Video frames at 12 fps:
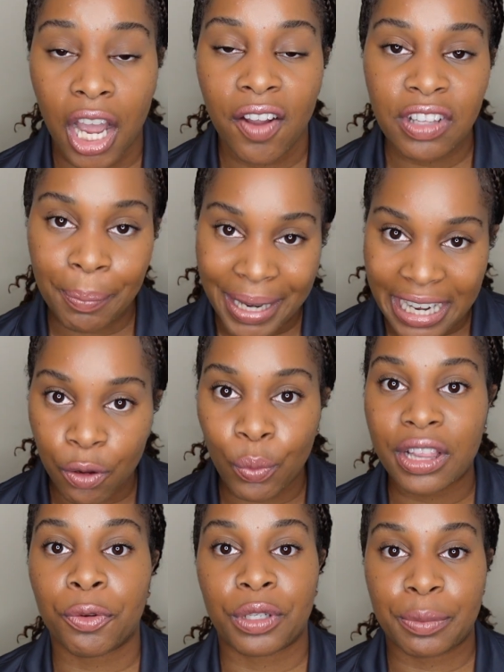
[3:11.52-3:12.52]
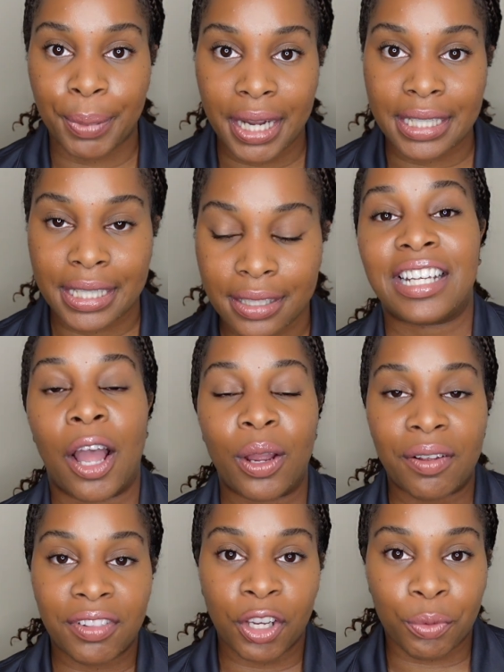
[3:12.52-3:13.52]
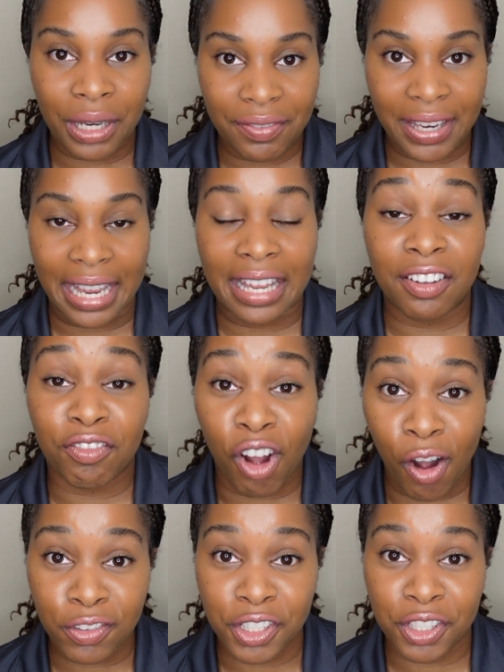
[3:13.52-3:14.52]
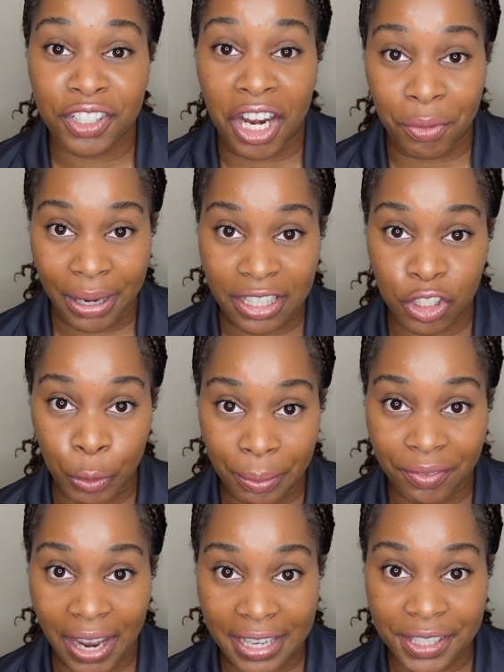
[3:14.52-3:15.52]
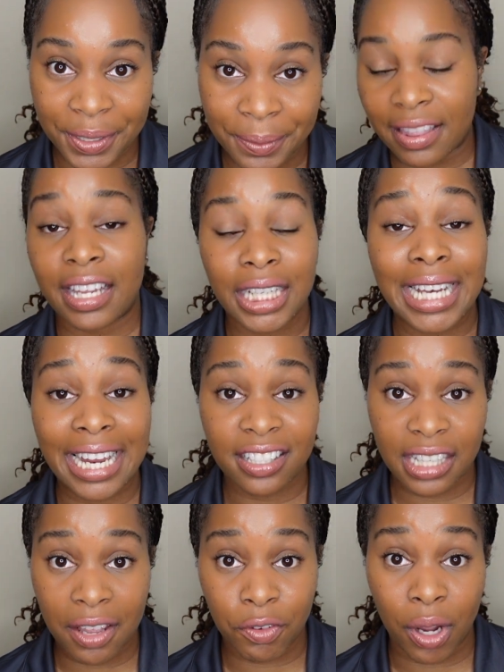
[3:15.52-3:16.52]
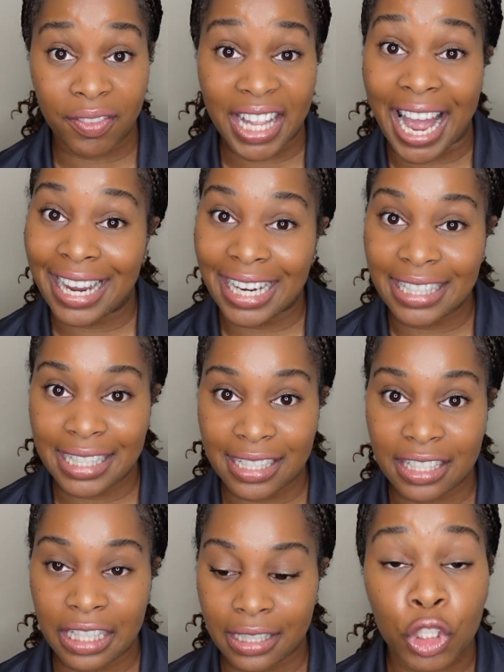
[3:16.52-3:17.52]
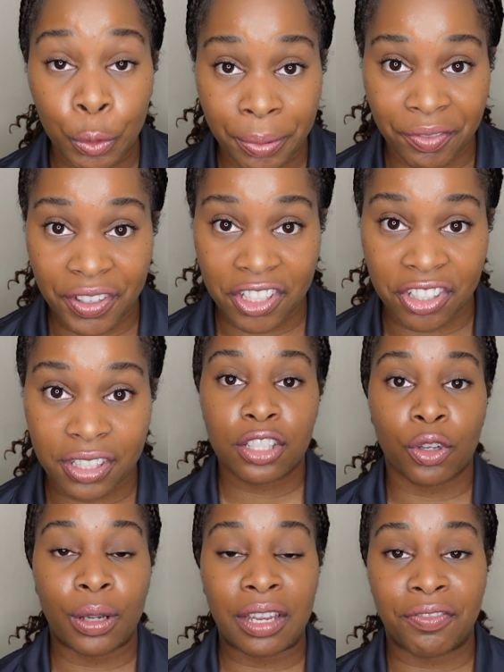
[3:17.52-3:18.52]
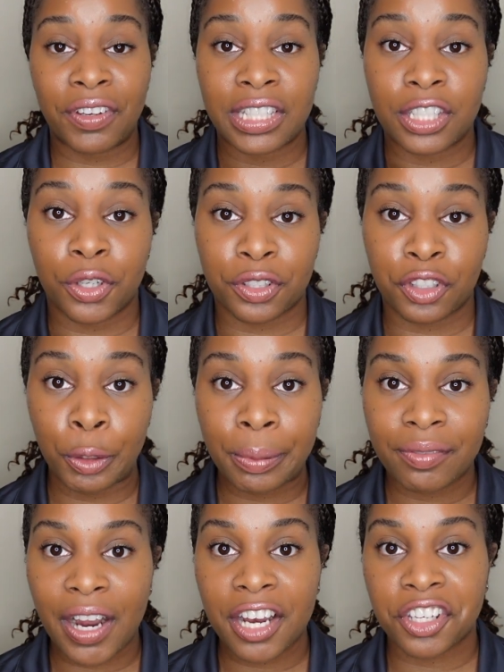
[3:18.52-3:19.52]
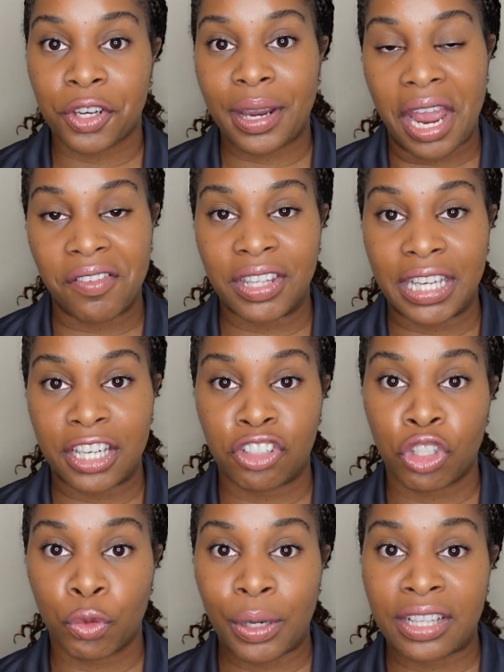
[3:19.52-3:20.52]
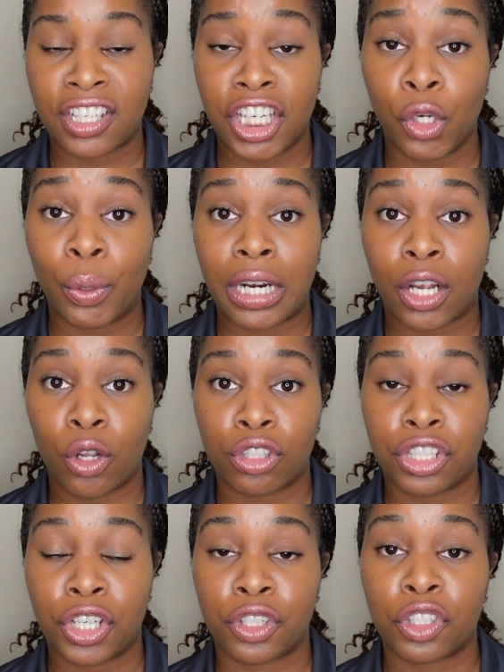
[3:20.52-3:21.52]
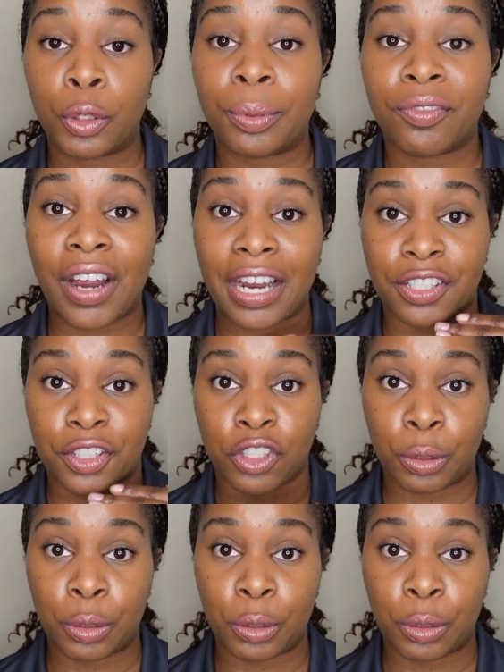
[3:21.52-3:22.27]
of the meeting with the respondent. Now, if the grievant involves your direct supervisor, then the next level of the IADC supervision. So if it's your supervisor you're having the issue with, then you want to go to your supervisor.